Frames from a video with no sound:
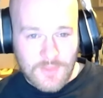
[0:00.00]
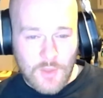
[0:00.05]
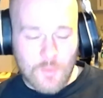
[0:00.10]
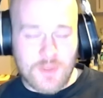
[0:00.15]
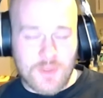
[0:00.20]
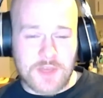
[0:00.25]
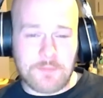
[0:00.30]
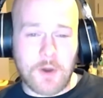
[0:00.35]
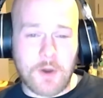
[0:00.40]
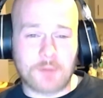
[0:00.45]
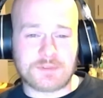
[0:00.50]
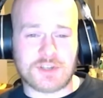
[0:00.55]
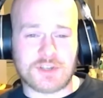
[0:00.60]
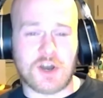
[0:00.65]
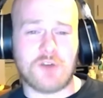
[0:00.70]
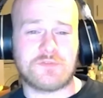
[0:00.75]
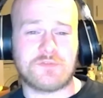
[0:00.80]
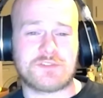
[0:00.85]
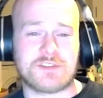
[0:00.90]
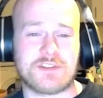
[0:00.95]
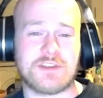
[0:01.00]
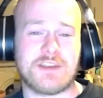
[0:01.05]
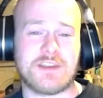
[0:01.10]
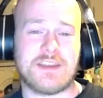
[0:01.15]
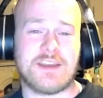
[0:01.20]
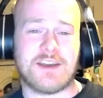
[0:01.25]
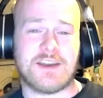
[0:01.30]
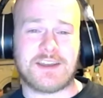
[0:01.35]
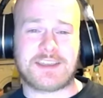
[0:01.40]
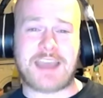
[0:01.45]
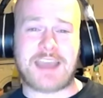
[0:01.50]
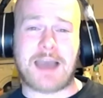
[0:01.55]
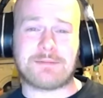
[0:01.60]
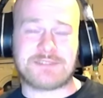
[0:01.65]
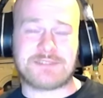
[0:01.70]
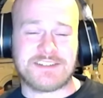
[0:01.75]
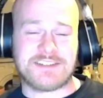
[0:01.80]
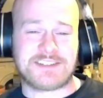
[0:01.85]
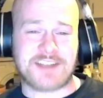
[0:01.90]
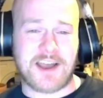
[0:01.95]
where they popped it off to the
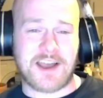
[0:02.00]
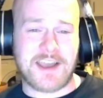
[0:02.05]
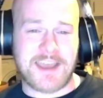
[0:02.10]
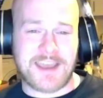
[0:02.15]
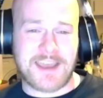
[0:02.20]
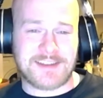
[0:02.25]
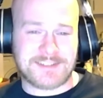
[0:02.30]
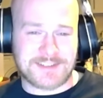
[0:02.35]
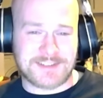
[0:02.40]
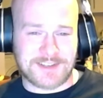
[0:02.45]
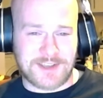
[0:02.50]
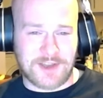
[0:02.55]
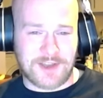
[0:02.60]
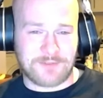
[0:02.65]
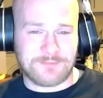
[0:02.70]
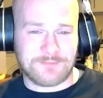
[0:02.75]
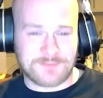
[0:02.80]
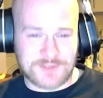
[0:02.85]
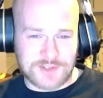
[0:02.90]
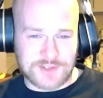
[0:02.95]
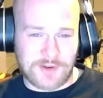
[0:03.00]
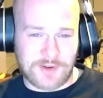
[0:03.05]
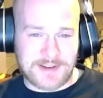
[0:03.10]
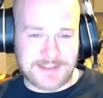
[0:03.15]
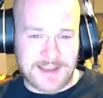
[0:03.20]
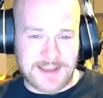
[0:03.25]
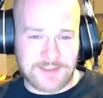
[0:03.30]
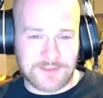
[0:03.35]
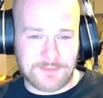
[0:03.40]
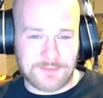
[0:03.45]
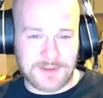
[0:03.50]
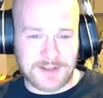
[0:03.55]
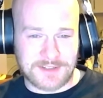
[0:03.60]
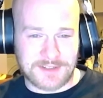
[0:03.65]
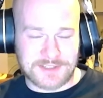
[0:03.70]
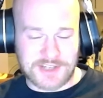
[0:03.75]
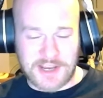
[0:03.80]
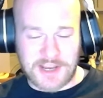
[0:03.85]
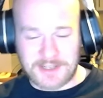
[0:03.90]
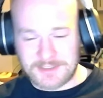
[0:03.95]
captain tighthead to come straight down the middle
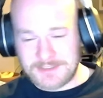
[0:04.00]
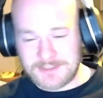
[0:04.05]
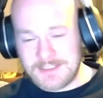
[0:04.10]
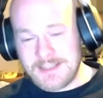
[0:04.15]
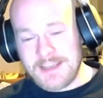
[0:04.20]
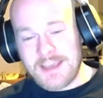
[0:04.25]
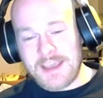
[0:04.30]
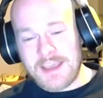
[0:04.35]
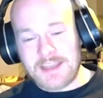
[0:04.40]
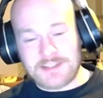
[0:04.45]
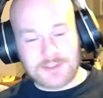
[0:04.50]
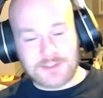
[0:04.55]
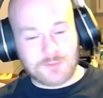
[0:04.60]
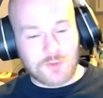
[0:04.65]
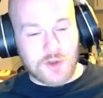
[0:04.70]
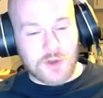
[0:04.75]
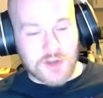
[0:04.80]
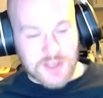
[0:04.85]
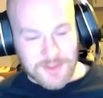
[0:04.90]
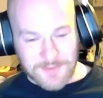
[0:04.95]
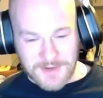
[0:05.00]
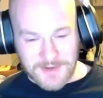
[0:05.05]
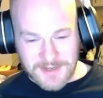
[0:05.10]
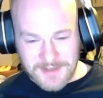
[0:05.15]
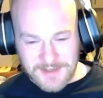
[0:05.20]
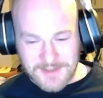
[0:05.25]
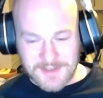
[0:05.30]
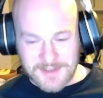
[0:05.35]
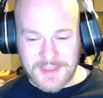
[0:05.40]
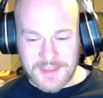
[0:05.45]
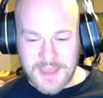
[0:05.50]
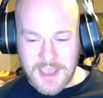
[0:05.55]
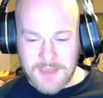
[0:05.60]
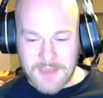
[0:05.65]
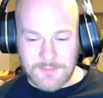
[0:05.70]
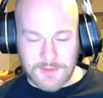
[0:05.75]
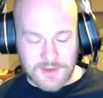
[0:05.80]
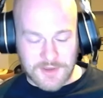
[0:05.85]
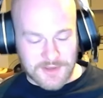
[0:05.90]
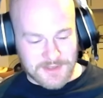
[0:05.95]
channel. It didn't work at the beginning of the
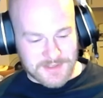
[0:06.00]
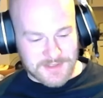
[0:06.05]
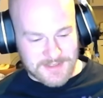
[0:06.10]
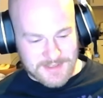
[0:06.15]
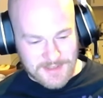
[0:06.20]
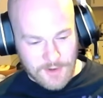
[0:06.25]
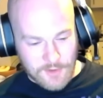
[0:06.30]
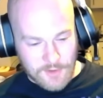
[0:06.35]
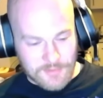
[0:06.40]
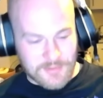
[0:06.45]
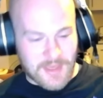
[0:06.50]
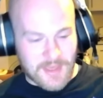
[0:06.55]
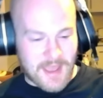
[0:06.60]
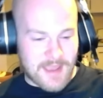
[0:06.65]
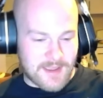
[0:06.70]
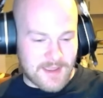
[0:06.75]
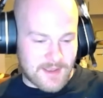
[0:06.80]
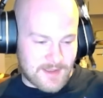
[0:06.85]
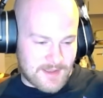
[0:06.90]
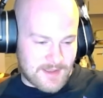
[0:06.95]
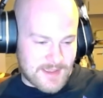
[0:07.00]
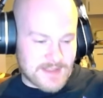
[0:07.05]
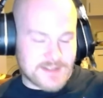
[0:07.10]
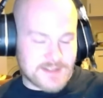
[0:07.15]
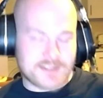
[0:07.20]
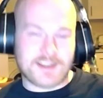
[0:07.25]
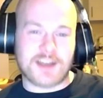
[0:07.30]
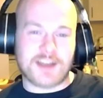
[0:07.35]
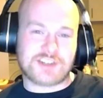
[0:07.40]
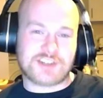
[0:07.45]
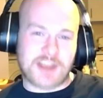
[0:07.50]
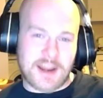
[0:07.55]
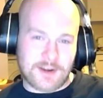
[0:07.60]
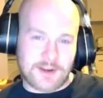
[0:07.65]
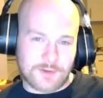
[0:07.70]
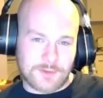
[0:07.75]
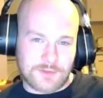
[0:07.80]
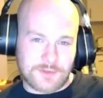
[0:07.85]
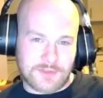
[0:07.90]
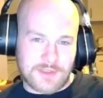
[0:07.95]
game because on that inside
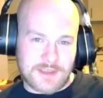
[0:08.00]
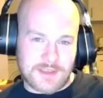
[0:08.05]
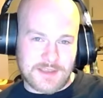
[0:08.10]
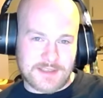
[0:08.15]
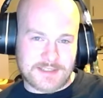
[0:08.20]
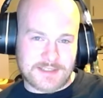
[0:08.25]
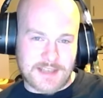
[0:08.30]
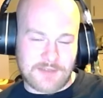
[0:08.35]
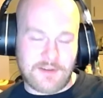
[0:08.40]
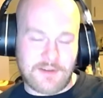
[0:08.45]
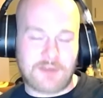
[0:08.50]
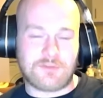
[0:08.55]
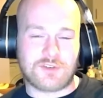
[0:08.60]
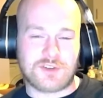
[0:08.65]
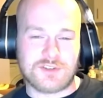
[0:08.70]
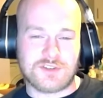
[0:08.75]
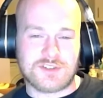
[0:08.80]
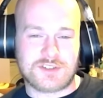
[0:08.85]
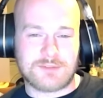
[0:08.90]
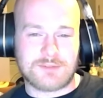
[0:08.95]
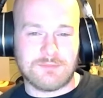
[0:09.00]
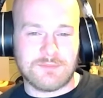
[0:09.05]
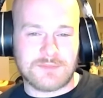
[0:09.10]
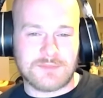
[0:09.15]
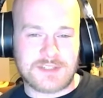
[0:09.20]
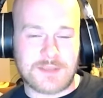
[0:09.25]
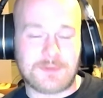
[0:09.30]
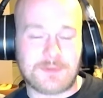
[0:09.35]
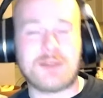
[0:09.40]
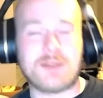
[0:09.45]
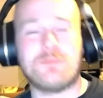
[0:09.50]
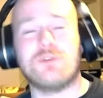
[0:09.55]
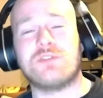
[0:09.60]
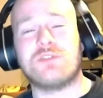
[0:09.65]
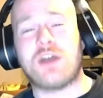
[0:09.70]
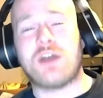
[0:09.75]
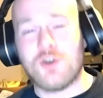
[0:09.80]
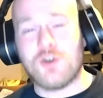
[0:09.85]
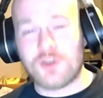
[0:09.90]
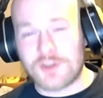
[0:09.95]
channel, the South Africans typically put
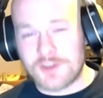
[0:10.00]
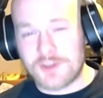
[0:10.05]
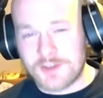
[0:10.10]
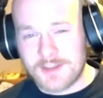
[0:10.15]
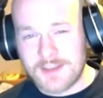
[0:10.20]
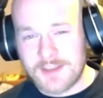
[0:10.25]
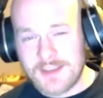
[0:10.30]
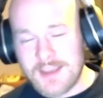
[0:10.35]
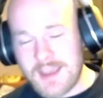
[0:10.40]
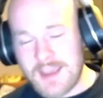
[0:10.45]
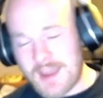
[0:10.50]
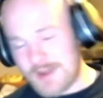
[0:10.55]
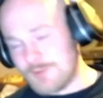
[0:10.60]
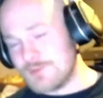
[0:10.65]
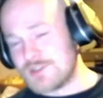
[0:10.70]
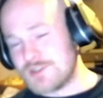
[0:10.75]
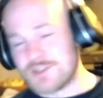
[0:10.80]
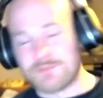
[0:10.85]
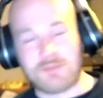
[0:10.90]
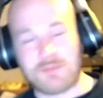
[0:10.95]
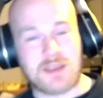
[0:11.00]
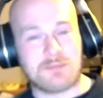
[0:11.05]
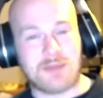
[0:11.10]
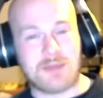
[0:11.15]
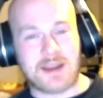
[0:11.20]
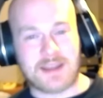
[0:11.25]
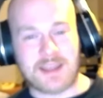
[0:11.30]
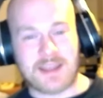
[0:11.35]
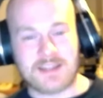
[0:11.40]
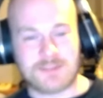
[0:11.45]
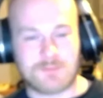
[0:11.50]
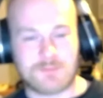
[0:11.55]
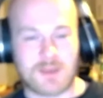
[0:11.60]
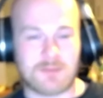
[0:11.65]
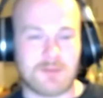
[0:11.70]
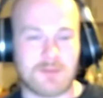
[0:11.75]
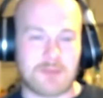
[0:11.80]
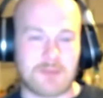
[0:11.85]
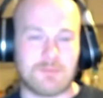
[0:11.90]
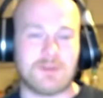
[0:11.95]
their hooker and it was just big man against big
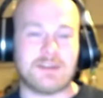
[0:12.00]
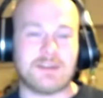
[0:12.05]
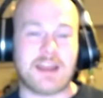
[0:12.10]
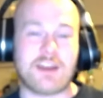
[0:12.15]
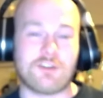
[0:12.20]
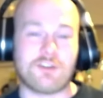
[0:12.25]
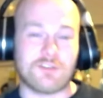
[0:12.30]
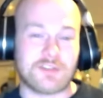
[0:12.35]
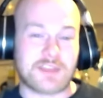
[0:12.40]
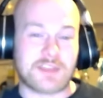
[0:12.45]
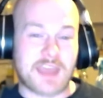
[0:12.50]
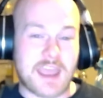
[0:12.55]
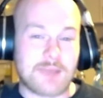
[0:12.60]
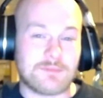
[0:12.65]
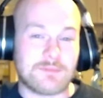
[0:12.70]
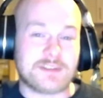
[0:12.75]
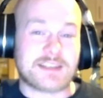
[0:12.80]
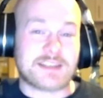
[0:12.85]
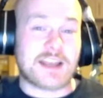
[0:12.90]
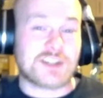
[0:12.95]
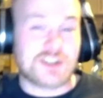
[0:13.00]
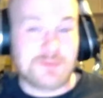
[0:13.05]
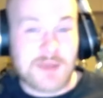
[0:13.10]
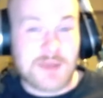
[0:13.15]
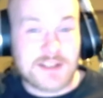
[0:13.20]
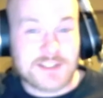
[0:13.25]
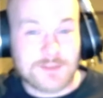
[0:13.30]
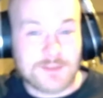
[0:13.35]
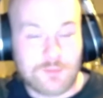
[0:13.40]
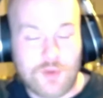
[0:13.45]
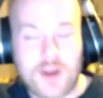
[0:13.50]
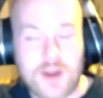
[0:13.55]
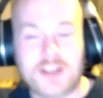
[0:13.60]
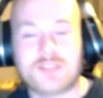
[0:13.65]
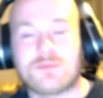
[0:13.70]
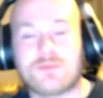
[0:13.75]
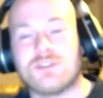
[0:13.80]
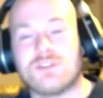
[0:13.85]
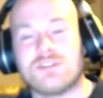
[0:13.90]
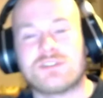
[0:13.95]
man. But later in the game, this actually made some breaks
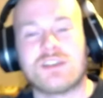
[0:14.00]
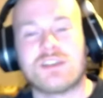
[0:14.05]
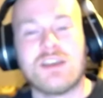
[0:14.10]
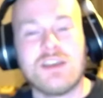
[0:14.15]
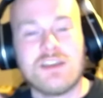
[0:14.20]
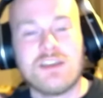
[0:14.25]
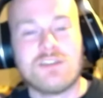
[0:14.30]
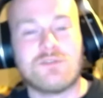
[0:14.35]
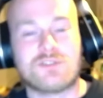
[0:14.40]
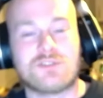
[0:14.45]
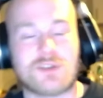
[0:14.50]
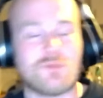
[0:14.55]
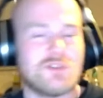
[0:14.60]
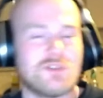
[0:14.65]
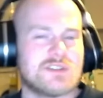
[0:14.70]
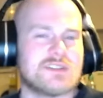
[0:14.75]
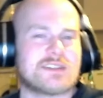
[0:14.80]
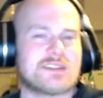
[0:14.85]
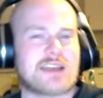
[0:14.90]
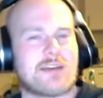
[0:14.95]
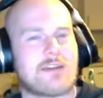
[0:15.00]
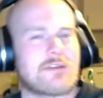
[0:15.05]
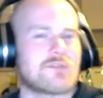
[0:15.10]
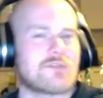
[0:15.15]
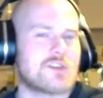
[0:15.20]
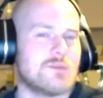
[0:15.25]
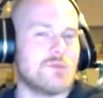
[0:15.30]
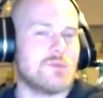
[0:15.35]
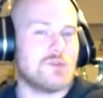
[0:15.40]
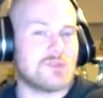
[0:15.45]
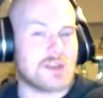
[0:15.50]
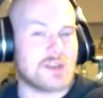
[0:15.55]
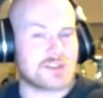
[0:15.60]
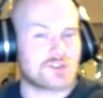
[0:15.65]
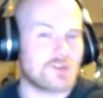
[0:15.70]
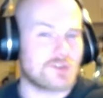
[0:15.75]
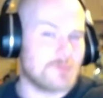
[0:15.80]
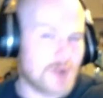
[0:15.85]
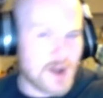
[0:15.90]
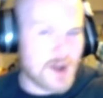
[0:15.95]
because for some reason, South Africa moved their
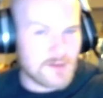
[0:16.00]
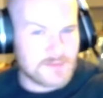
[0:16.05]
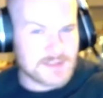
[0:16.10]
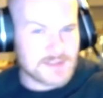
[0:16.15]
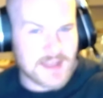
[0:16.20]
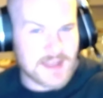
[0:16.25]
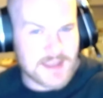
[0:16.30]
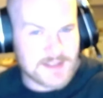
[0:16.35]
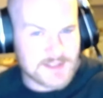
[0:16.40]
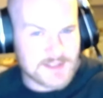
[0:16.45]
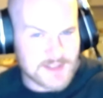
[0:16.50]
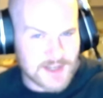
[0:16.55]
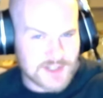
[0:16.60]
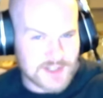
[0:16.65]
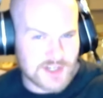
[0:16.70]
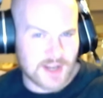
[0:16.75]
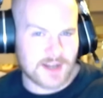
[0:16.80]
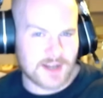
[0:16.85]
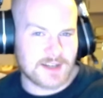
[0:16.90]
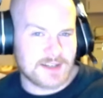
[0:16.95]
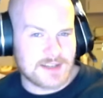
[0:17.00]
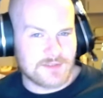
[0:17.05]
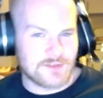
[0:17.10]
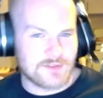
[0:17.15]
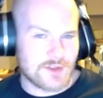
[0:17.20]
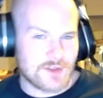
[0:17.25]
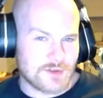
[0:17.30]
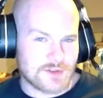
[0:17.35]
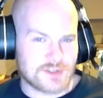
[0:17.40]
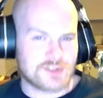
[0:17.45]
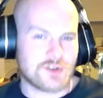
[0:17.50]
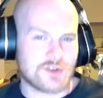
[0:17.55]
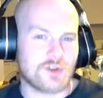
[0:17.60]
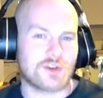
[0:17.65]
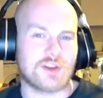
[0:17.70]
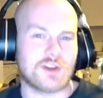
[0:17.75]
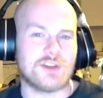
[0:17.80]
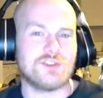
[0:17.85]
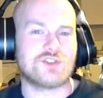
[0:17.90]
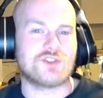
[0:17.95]
scrum half into that inside channel, even though
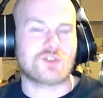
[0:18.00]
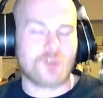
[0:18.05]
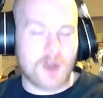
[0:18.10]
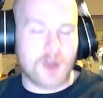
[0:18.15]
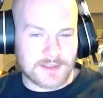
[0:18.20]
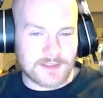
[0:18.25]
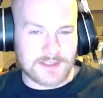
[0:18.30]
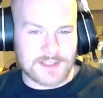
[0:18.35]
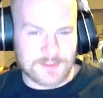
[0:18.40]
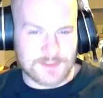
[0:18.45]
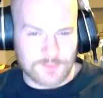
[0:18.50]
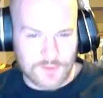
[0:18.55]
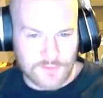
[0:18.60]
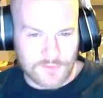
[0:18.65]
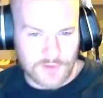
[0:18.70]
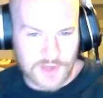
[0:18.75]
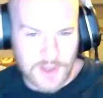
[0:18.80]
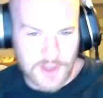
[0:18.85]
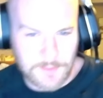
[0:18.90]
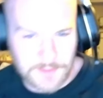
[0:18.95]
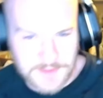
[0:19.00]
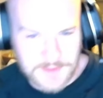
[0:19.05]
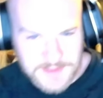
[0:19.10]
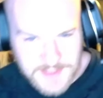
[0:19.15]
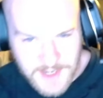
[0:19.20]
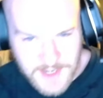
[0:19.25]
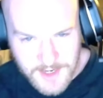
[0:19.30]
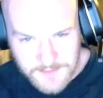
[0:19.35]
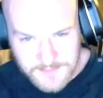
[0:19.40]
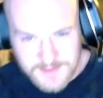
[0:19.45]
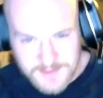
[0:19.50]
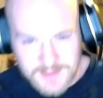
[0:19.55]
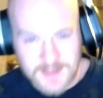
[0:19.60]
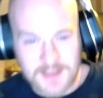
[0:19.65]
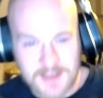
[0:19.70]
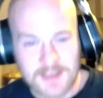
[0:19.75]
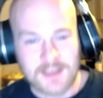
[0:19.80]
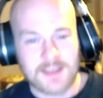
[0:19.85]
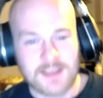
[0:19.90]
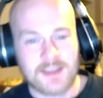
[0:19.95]
Tonga had tried this move a couple of times
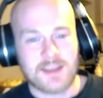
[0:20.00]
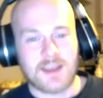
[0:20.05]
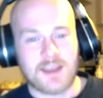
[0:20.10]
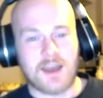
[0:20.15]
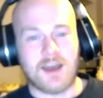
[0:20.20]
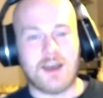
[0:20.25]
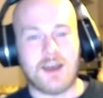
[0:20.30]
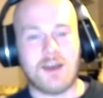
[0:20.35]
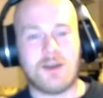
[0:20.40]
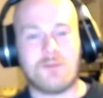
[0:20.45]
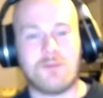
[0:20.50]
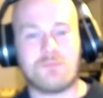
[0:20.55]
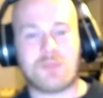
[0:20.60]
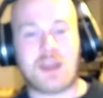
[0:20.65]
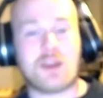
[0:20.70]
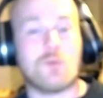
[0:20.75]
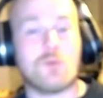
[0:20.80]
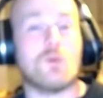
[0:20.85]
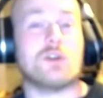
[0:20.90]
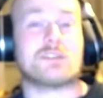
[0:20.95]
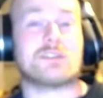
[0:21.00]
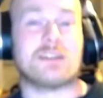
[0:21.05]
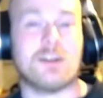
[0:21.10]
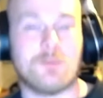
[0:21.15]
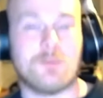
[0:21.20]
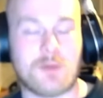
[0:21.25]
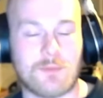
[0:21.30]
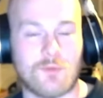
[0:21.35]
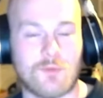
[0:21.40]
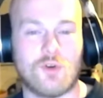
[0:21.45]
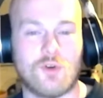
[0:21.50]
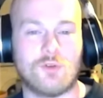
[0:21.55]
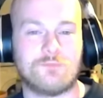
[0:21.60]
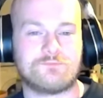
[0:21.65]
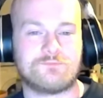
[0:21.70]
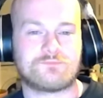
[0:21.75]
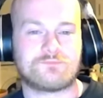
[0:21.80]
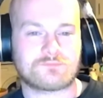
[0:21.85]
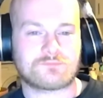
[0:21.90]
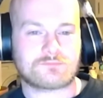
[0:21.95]
and it worked a little bit
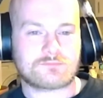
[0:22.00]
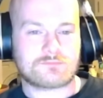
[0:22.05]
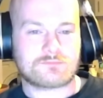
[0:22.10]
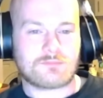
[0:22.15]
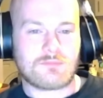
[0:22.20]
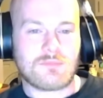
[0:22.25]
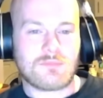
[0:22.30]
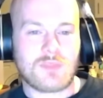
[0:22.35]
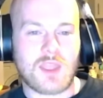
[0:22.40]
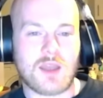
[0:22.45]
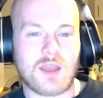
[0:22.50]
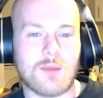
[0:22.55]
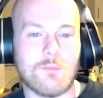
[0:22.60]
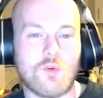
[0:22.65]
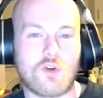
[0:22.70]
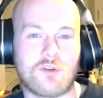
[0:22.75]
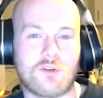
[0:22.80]
more